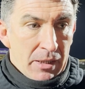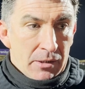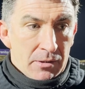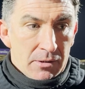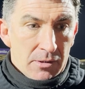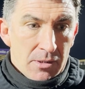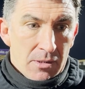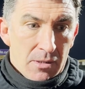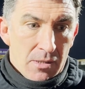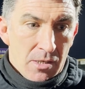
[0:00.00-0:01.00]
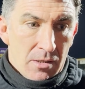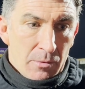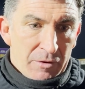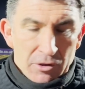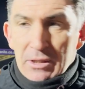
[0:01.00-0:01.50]
it's,
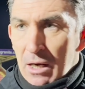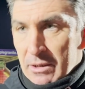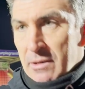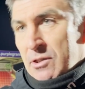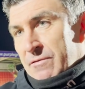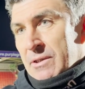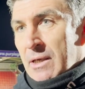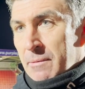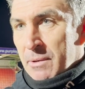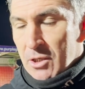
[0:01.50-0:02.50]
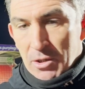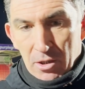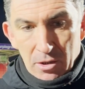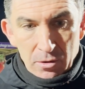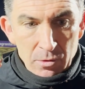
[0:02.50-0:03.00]
we've got targets, obviously, but
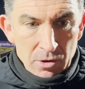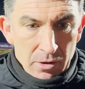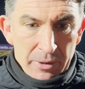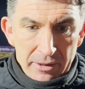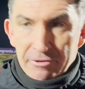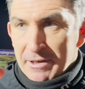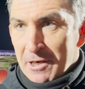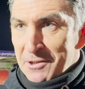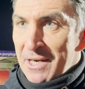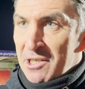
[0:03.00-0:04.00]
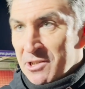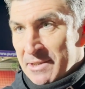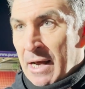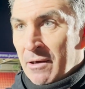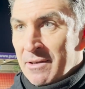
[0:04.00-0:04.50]
you've got to enter in negotiations
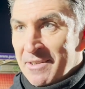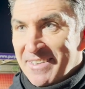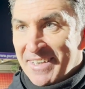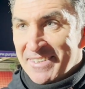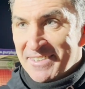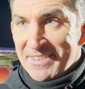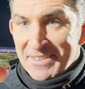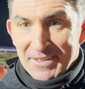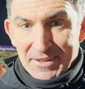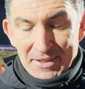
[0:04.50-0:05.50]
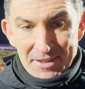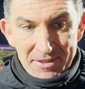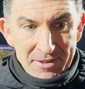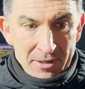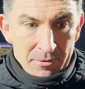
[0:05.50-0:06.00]
now, and
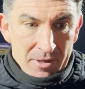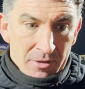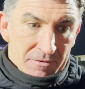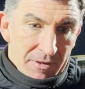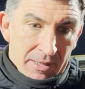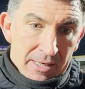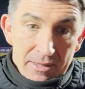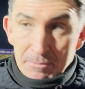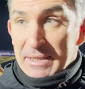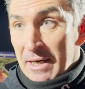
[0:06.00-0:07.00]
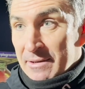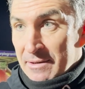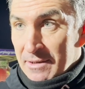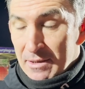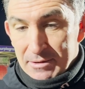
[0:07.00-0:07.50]
you know, hopefully they can be done.
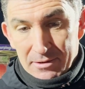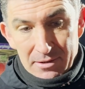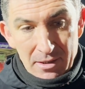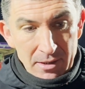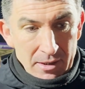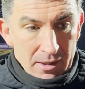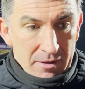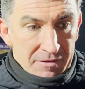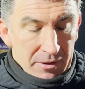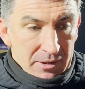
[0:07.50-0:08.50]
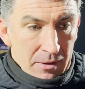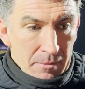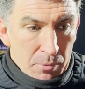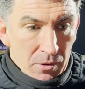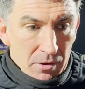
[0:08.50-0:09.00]
And I think it's
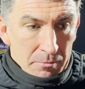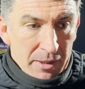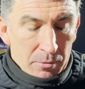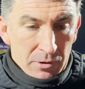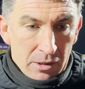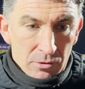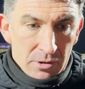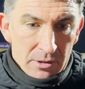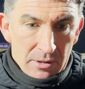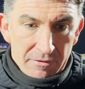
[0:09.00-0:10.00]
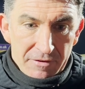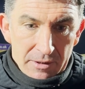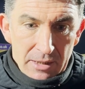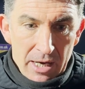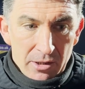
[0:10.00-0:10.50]
important people don't just get
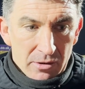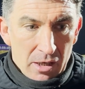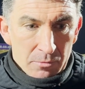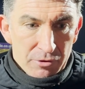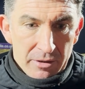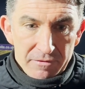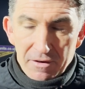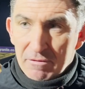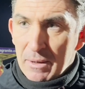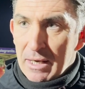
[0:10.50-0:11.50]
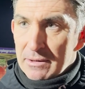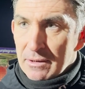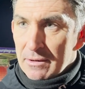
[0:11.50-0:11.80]
fixated on, oh, bring in five players.